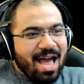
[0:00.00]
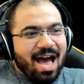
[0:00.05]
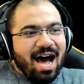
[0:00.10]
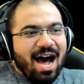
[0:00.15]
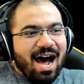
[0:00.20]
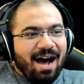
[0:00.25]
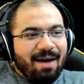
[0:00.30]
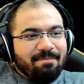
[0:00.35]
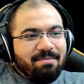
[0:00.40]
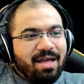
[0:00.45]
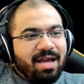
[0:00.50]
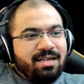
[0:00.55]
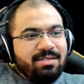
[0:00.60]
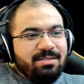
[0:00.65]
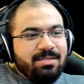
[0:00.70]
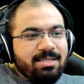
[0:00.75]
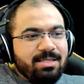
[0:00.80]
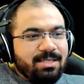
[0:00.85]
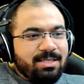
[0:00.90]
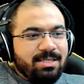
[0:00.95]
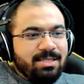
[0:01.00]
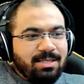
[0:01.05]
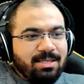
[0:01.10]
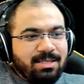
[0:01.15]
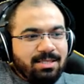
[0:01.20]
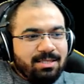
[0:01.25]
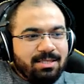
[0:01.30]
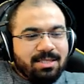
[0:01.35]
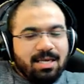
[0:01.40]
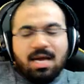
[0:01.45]
I'm like.
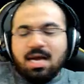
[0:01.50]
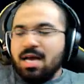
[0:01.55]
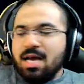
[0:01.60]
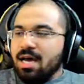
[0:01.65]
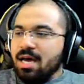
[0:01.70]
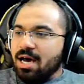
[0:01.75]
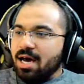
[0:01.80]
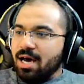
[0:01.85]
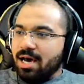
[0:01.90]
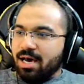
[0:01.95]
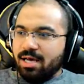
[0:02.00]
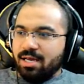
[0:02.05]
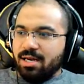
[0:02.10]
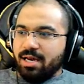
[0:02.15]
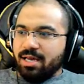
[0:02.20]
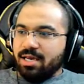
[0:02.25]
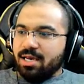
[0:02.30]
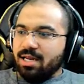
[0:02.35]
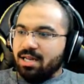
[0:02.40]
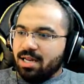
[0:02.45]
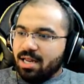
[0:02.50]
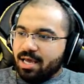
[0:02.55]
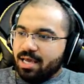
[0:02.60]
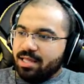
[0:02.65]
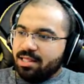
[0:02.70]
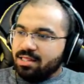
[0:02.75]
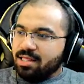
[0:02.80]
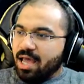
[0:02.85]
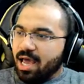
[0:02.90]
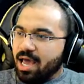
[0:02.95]
I like it like
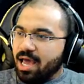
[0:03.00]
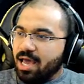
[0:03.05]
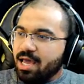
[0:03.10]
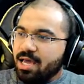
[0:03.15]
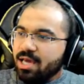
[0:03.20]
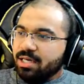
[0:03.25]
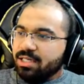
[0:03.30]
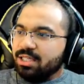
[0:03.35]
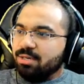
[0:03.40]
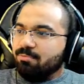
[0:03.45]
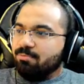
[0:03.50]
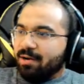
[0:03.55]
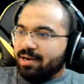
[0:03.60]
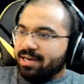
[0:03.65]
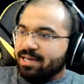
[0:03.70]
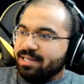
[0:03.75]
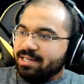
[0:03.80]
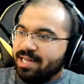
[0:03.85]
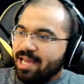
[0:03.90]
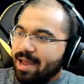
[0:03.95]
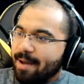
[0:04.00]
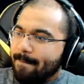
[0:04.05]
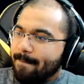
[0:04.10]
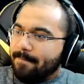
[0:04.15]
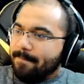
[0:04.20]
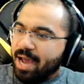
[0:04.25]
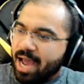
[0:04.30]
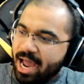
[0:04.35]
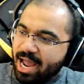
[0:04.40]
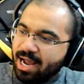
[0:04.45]
that. She working that
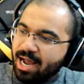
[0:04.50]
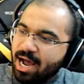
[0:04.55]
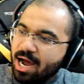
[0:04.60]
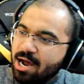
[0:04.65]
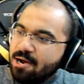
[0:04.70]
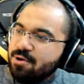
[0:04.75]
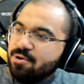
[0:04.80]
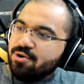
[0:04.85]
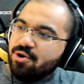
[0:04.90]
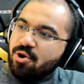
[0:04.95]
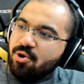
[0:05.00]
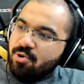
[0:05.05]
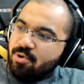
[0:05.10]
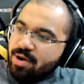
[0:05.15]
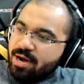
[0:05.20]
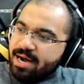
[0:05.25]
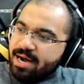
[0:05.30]
back. I don't know how